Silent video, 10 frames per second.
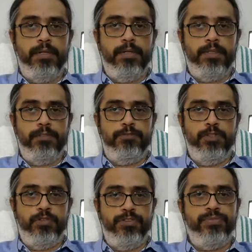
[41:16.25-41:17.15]
then
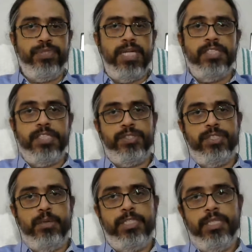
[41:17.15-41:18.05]
your fifth and sixth
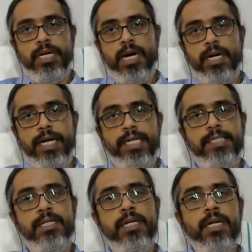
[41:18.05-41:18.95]
semester
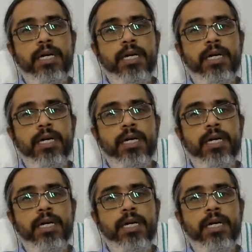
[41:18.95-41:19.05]
contains